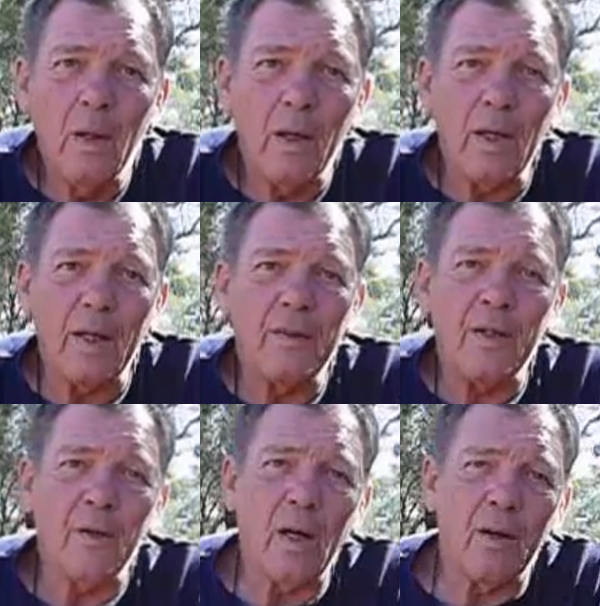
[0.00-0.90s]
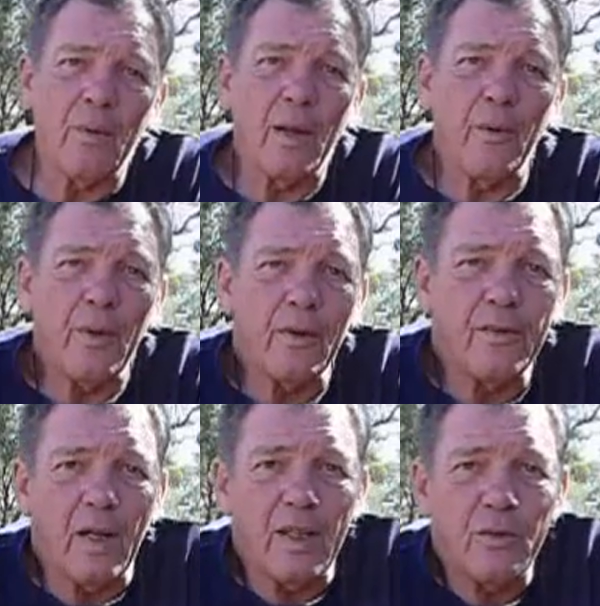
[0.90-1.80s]
And I'd rather think
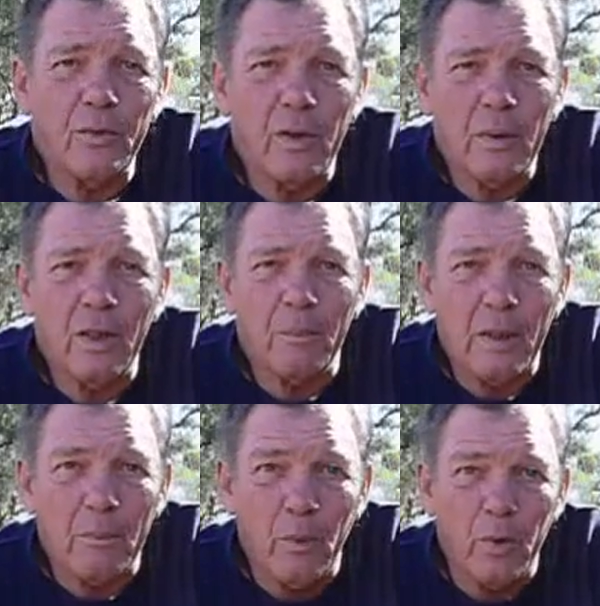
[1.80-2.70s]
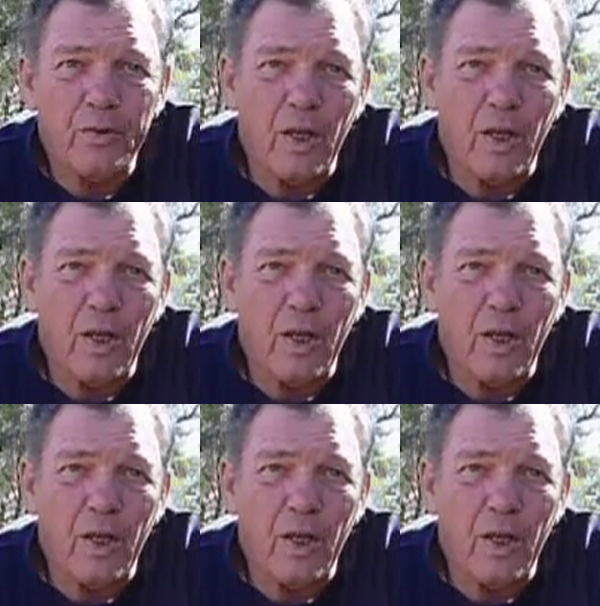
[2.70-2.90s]
science was a little bit more